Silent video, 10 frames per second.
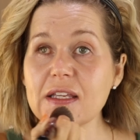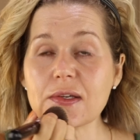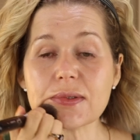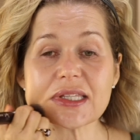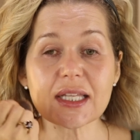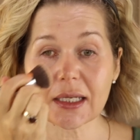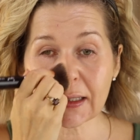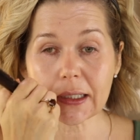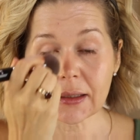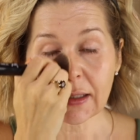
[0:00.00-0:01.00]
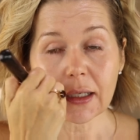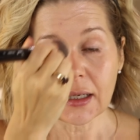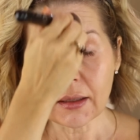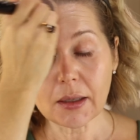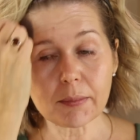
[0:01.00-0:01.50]
you would think
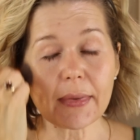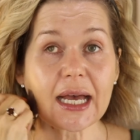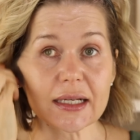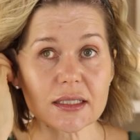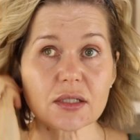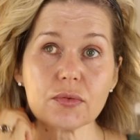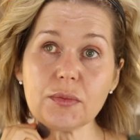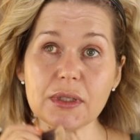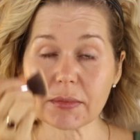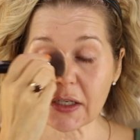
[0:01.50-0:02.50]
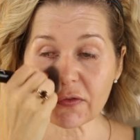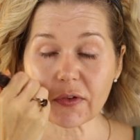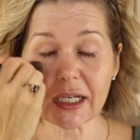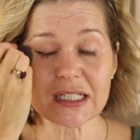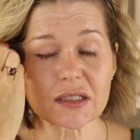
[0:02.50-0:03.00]
matte would be my
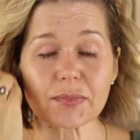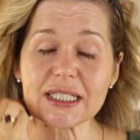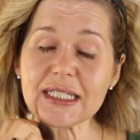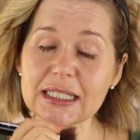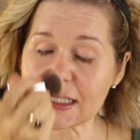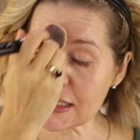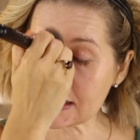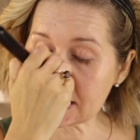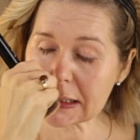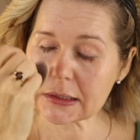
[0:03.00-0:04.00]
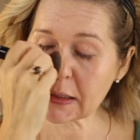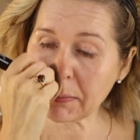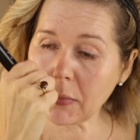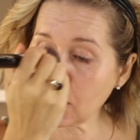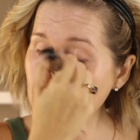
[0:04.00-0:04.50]
friend, but it isn't. The
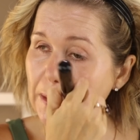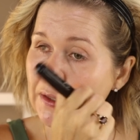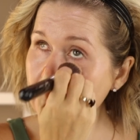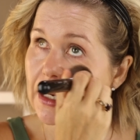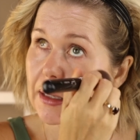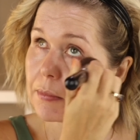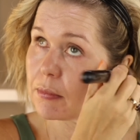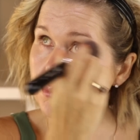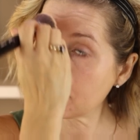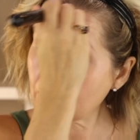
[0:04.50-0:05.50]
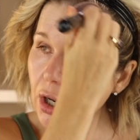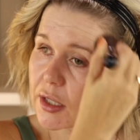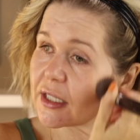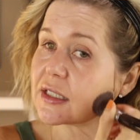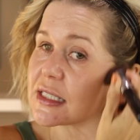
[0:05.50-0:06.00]
more
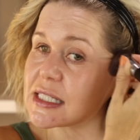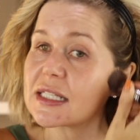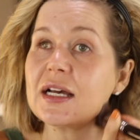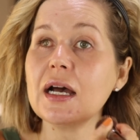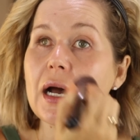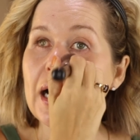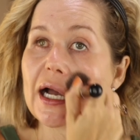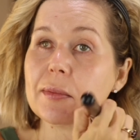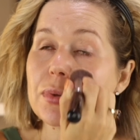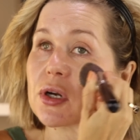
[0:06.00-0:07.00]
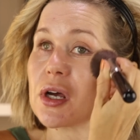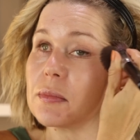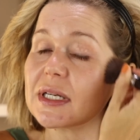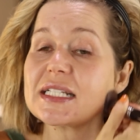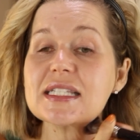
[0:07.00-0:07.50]
products I put on
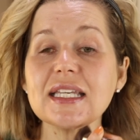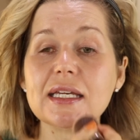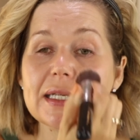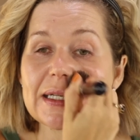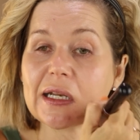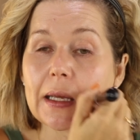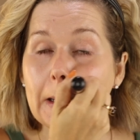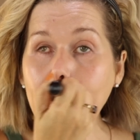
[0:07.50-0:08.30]
my skin,